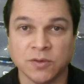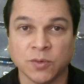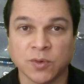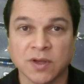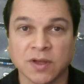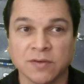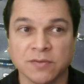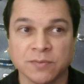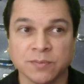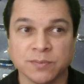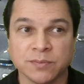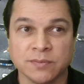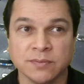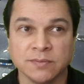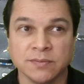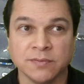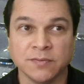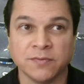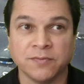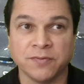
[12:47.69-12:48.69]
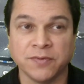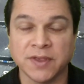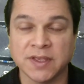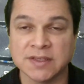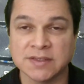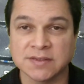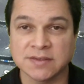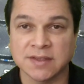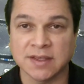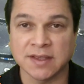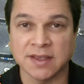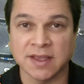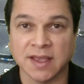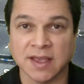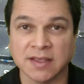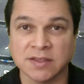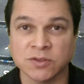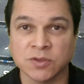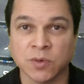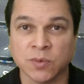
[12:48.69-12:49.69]
You can fix the
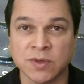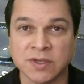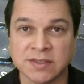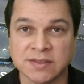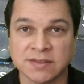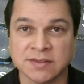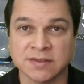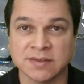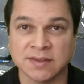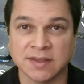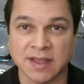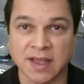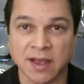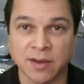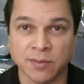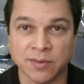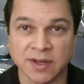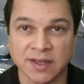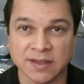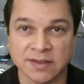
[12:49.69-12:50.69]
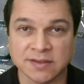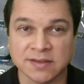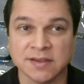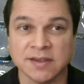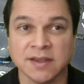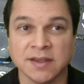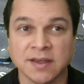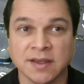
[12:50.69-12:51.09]
SOS tablet